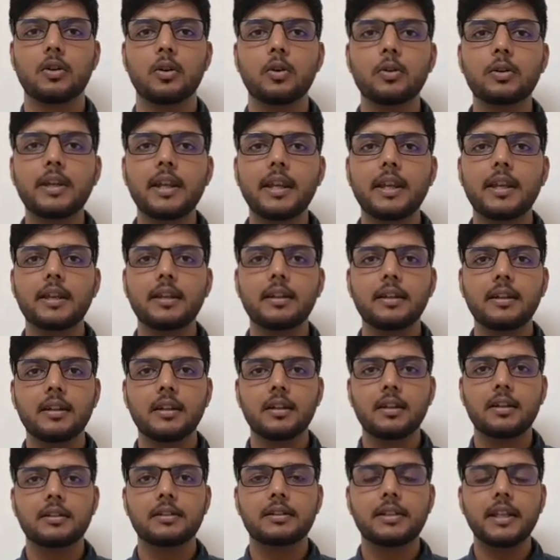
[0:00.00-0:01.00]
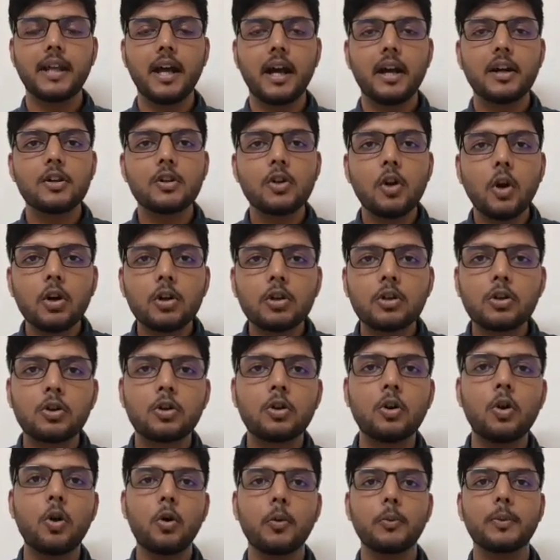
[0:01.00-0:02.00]
Okay, they are not
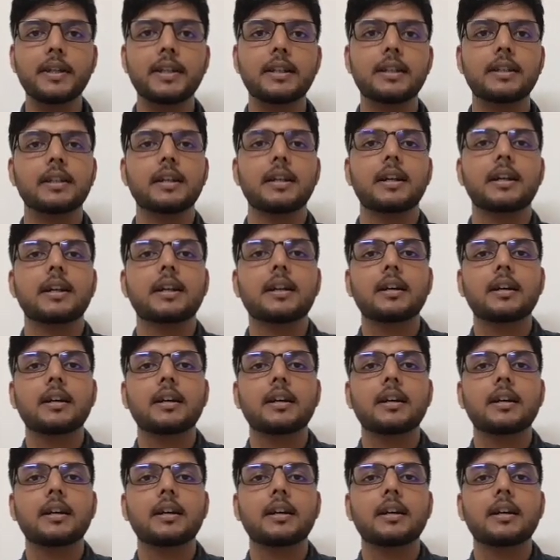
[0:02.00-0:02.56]
glowing.